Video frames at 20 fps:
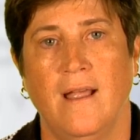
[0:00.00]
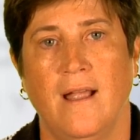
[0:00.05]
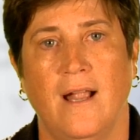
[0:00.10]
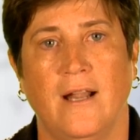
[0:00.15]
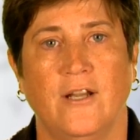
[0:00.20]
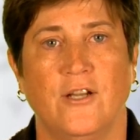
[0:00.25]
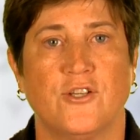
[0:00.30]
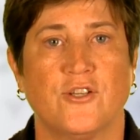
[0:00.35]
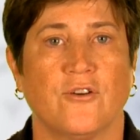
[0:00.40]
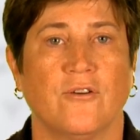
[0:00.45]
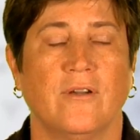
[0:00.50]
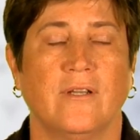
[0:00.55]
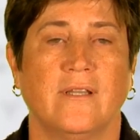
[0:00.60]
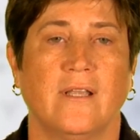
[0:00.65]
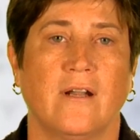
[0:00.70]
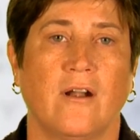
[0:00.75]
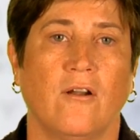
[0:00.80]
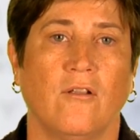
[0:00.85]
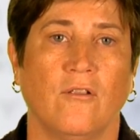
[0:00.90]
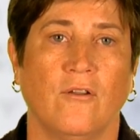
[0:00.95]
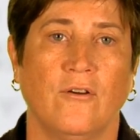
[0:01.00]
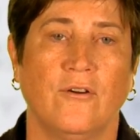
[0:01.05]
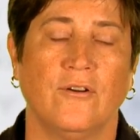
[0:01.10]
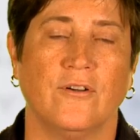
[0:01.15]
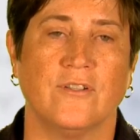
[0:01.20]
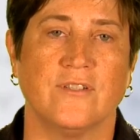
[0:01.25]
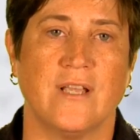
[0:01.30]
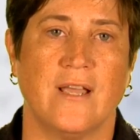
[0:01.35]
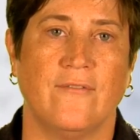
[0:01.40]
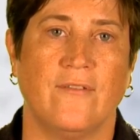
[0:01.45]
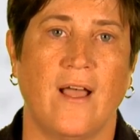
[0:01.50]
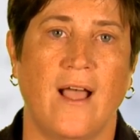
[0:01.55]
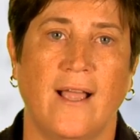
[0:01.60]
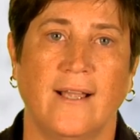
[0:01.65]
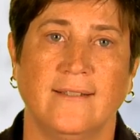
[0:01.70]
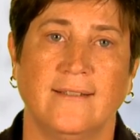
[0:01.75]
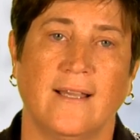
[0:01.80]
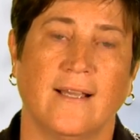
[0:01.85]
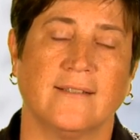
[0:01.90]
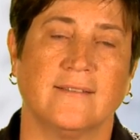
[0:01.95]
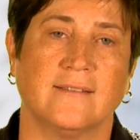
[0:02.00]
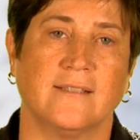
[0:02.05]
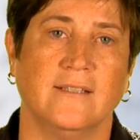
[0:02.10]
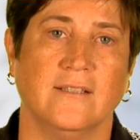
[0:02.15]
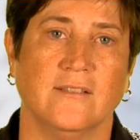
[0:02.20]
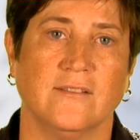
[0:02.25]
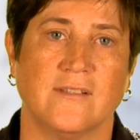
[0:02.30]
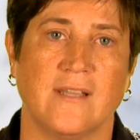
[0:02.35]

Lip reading: and ensuring that our learners have the high-tech skills